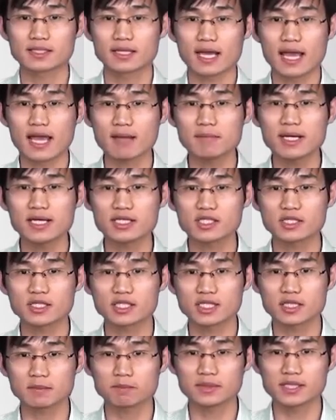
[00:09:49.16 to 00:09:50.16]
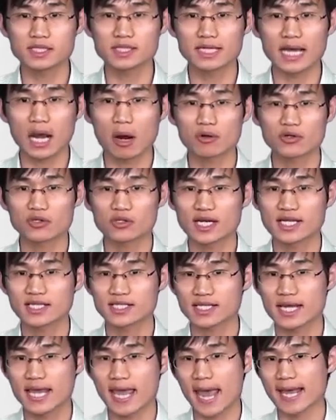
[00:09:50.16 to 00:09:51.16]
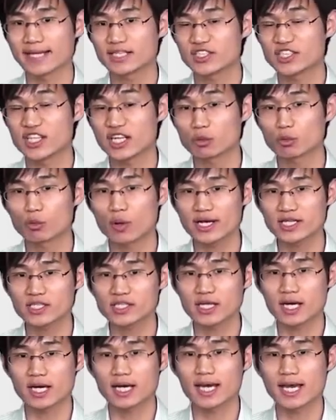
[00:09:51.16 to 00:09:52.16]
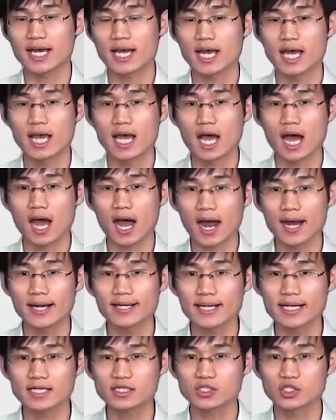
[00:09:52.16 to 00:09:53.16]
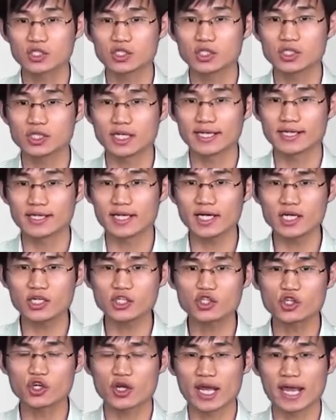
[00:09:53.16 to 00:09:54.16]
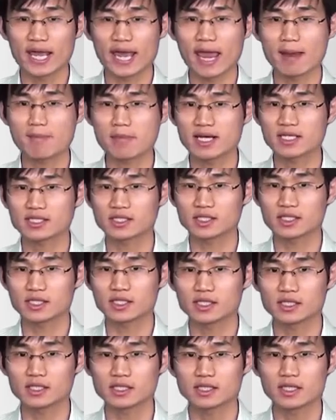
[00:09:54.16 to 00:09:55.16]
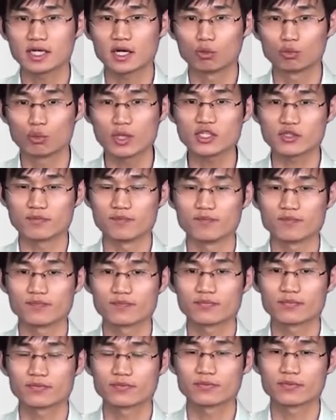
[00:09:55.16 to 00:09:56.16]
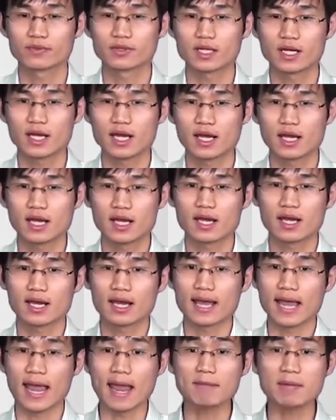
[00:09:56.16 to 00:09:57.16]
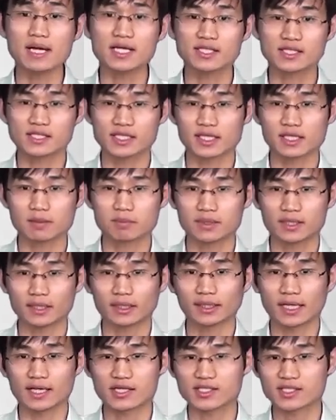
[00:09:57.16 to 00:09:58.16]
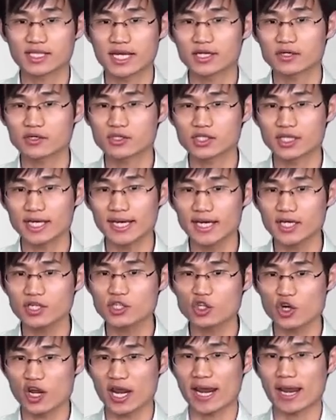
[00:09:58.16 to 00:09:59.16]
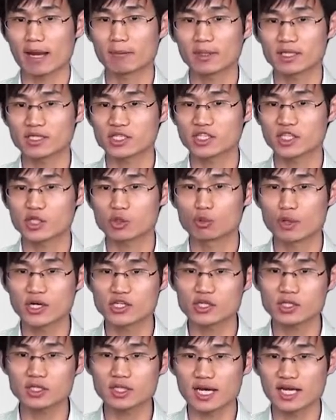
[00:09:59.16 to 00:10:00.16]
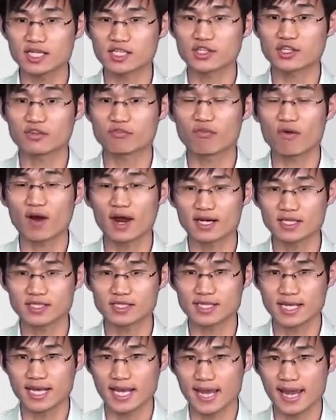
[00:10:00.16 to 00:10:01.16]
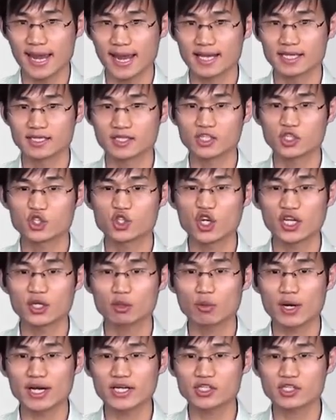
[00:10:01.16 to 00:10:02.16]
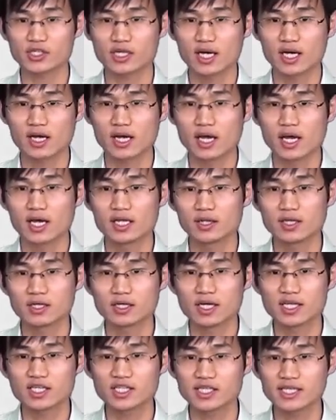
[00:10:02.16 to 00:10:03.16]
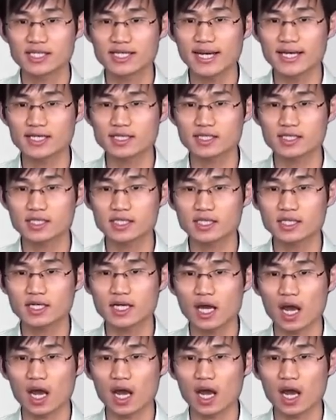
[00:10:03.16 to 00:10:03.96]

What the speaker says: MSTP calculates and generates an IST in each MST region. MSTP considers each MST region as a device and generates the CST